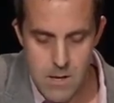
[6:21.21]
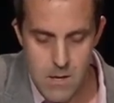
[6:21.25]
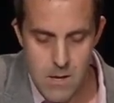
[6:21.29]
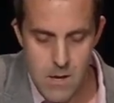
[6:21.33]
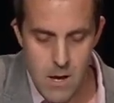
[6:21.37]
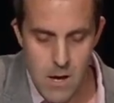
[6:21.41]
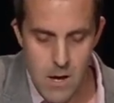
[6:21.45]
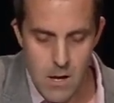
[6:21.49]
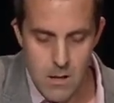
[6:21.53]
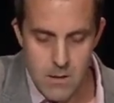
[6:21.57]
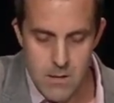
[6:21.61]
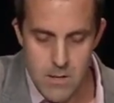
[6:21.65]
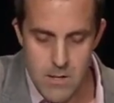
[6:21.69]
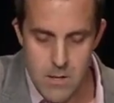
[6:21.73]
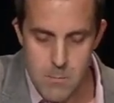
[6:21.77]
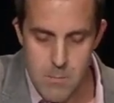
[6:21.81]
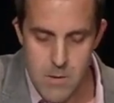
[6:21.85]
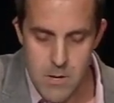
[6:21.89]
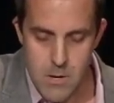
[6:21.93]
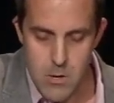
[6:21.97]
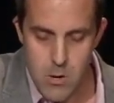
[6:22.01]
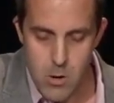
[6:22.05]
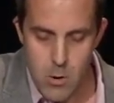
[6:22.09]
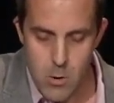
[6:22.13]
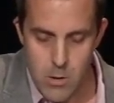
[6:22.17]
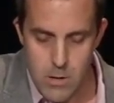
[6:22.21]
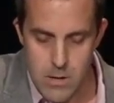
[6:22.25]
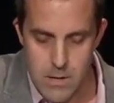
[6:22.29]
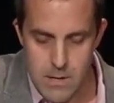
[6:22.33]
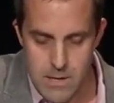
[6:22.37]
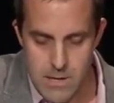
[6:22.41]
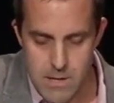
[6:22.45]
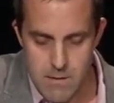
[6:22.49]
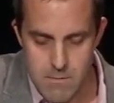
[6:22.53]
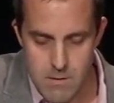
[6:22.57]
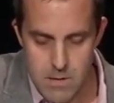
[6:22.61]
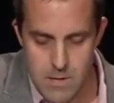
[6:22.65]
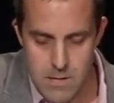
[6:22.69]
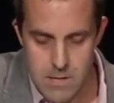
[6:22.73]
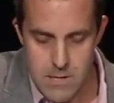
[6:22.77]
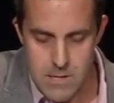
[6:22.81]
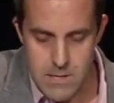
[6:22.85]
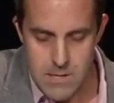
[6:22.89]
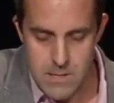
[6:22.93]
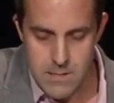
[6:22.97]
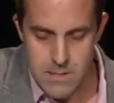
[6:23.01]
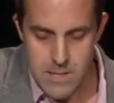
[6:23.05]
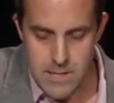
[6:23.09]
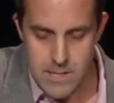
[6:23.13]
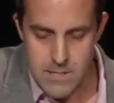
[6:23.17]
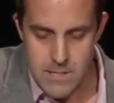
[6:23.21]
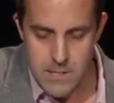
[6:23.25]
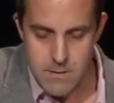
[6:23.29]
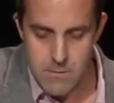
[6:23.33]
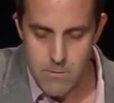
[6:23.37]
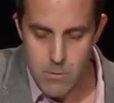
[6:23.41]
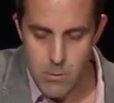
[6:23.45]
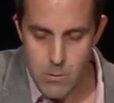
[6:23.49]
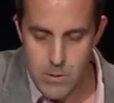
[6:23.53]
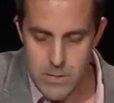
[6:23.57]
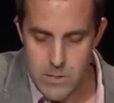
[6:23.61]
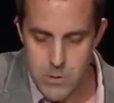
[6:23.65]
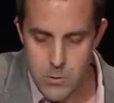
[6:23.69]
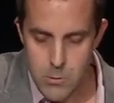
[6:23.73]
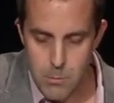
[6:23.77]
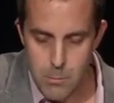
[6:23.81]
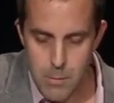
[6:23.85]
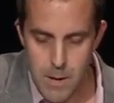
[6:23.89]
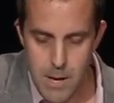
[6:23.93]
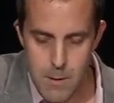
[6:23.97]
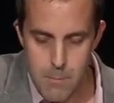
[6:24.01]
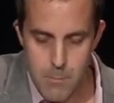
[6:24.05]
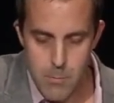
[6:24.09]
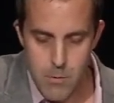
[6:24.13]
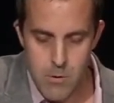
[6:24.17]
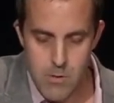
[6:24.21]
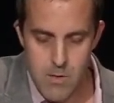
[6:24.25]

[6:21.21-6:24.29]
Lindeman noted, even in his 1942 paper,